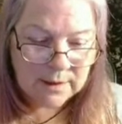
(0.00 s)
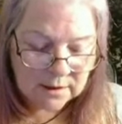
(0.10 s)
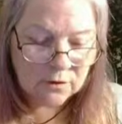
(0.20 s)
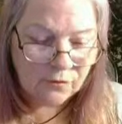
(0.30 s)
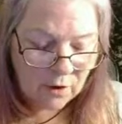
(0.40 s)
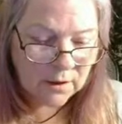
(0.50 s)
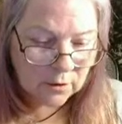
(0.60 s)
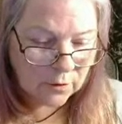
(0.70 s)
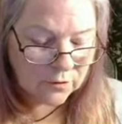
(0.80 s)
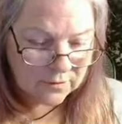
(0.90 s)
And I don't
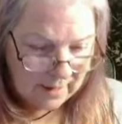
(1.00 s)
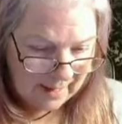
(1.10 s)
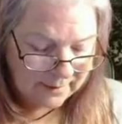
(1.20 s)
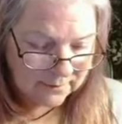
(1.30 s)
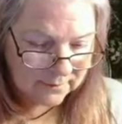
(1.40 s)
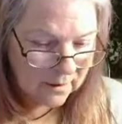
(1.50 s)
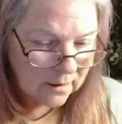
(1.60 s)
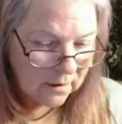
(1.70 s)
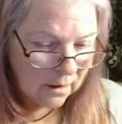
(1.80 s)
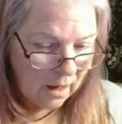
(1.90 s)
mean literal
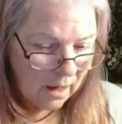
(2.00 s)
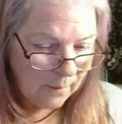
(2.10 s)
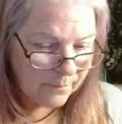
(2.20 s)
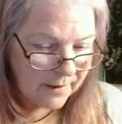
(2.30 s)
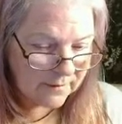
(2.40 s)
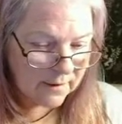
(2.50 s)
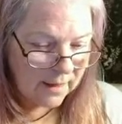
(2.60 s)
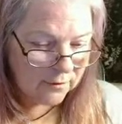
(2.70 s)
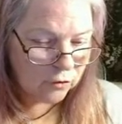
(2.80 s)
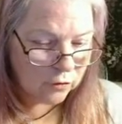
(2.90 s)
signs, but you need to
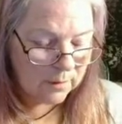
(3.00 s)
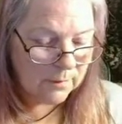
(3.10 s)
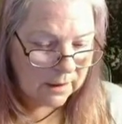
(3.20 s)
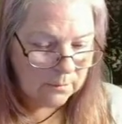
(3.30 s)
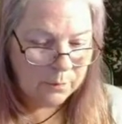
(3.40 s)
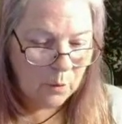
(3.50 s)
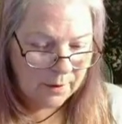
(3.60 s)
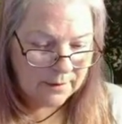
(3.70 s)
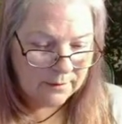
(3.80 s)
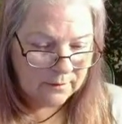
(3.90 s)
follow those
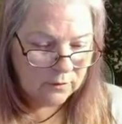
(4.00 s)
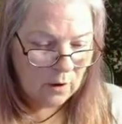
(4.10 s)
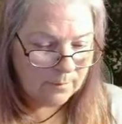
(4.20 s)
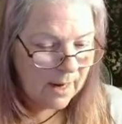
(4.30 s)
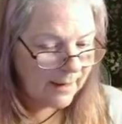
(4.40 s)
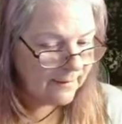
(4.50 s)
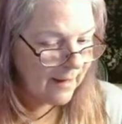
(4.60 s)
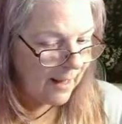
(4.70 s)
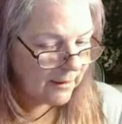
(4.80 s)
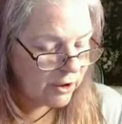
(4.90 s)
signs.
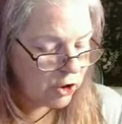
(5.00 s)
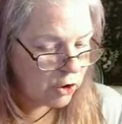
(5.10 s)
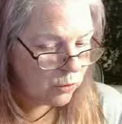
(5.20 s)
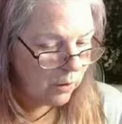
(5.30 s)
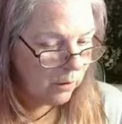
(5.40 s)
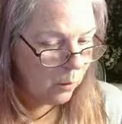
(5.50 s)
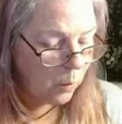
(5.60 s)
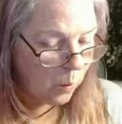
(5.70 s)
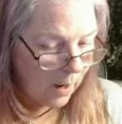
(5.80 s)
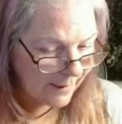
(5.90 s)
It's extremely
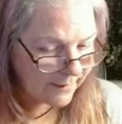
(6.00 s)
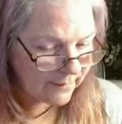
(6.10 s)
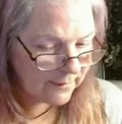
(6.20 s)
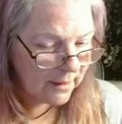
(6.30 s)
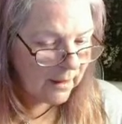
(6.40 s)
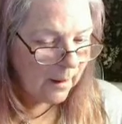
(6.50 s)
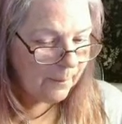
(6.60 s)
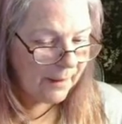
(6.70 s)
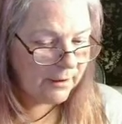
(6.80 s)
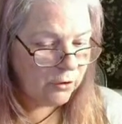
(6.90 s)
important. So I'm
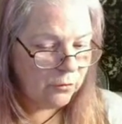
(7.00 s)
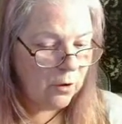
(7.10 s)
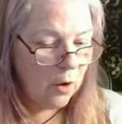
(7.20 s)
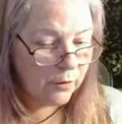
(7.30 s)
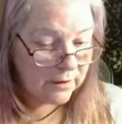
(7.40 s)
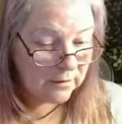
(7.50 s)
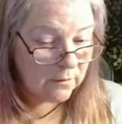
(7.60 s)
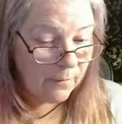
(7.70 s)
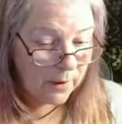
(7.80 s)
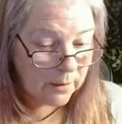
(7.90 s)
not exactly
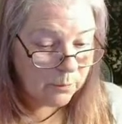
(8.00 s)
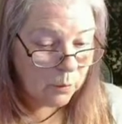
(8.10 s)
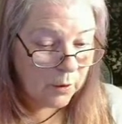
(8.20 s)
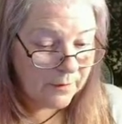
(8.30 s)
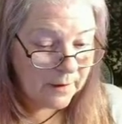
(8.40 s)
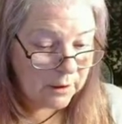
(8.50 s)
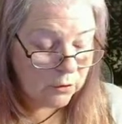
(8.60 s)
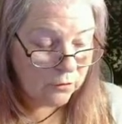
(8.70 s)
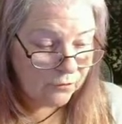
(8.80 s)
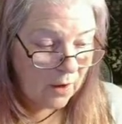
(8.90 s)
sure what,
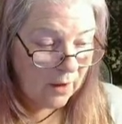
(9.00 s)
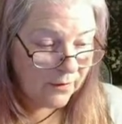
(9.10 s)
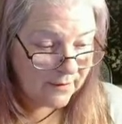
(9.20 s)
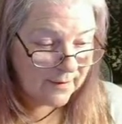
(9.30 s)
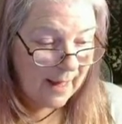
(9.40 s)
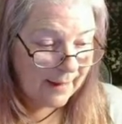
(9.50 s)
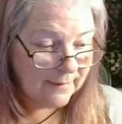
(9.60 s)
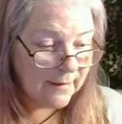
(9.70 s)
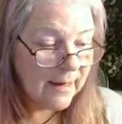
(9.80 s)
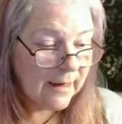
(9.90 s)
but I do know
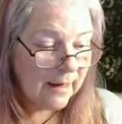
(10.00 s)
that it's